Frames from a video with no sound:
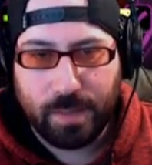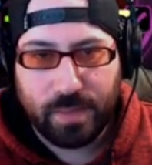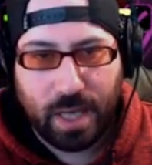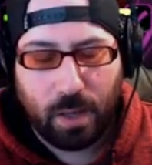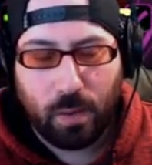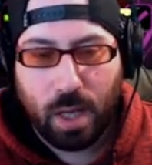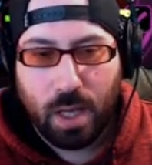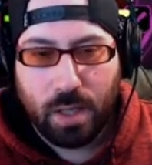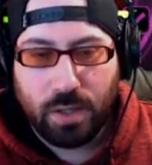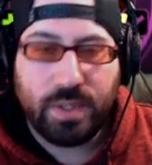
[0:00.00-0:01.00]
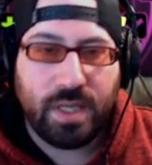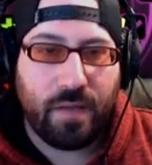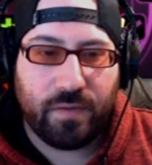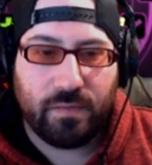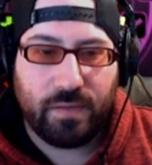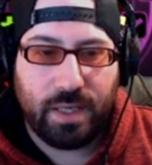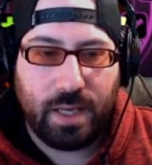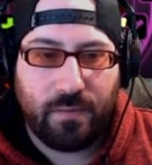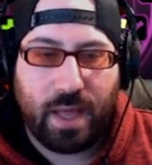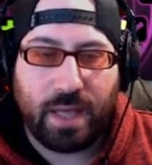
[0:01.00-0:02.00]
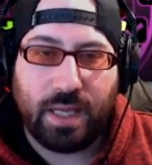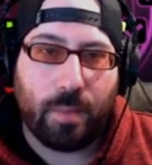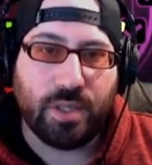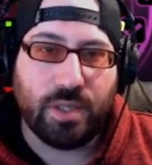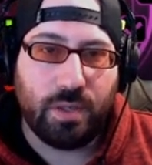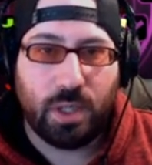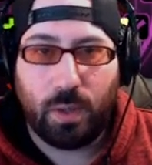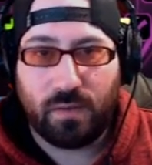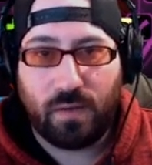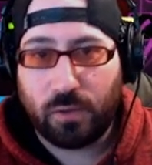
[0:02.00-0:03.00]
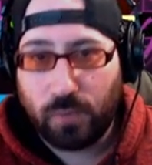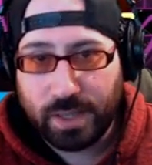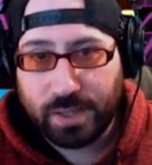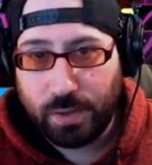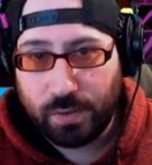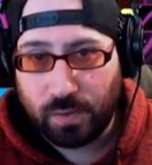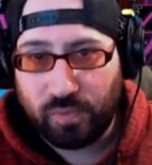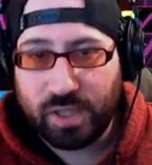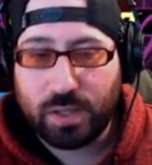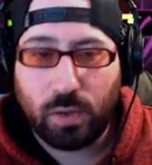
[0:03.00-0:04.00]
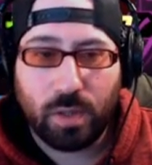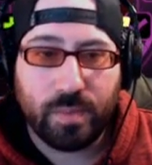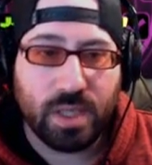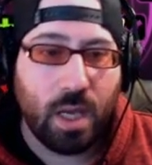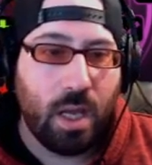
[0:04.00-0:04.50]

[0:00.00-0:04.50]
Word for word: Now, you definitely have had the opportunity to unlock Rescue through Blitz Orbs.